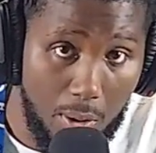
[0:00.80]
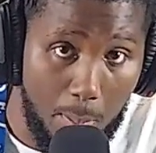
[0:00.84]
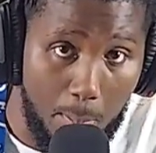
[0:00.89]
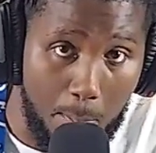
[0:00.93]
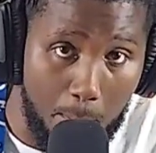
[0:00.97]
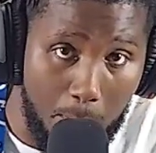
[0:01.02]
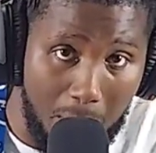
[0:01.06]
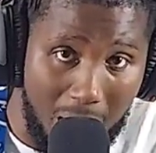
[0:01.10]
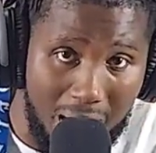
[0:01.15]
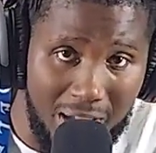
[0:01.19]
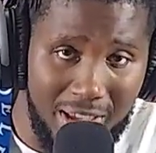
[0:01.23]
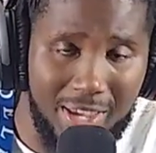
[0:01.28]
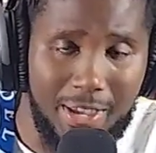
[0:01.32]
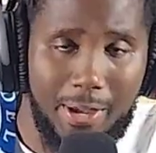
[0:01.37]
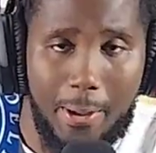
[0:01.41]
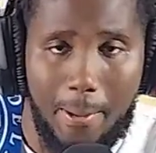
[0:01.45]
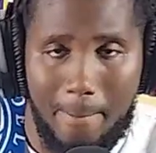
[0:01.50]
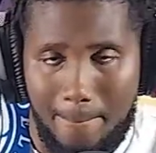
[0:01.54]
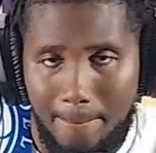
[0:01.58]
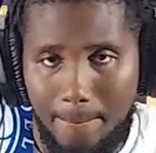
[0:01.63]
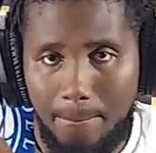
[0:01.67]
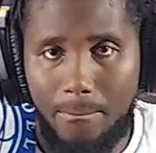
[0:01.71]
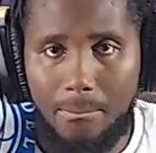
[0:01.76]
Mike,
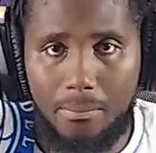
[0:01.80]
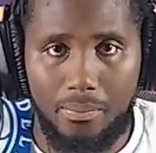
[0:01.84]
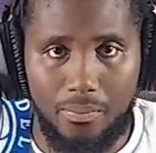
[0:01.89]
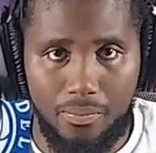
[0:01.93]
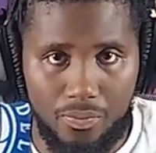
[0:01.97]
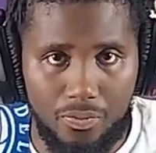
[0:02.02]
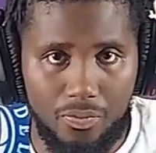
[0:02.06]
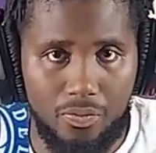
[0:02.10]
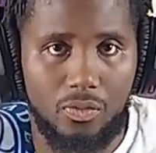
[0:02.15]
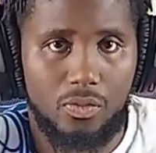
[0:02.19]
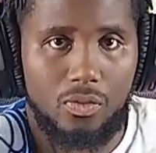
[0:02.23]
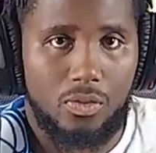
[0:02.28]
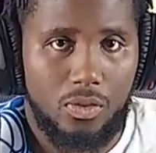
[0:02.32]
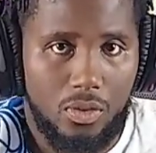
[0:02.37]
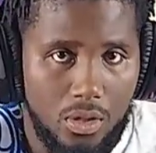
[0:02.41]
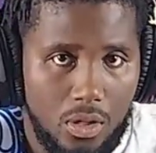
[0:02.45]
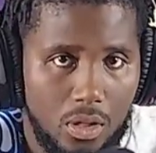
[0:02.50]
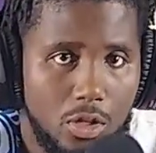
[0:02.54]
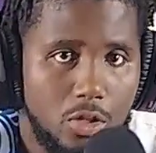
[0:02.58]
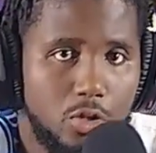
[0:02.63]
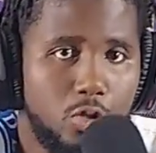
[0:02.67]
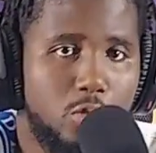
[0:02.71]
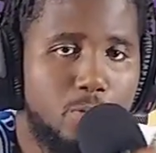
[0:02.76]

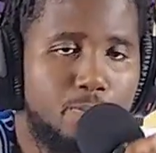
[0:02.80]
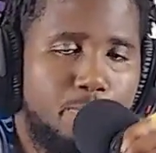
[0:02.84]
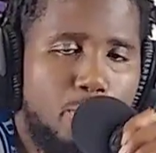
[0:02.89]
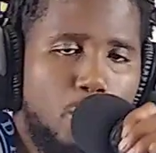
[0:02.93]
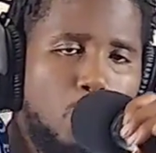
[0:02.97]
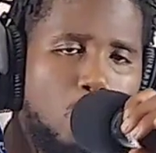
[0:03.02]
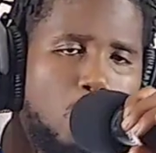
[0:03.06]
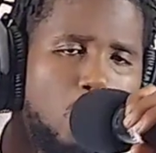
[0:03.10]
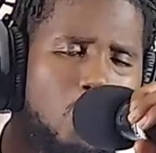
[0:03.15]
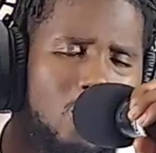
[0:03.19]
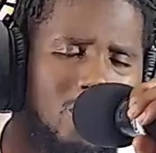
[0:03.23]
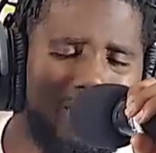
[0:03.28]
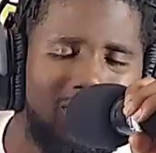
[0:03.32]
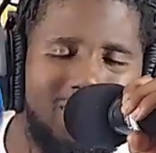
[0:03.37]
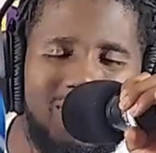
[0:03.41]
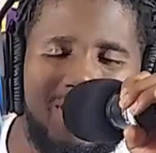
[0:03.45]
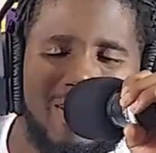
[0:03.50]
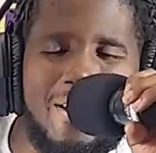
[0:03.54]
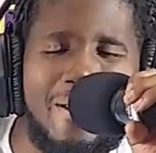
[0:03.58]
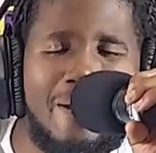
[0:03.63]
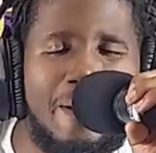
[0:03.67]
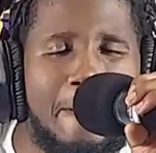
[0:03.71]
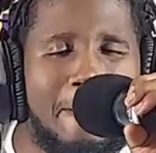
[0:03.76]

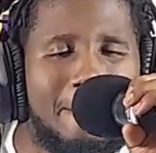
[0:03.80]
Sports,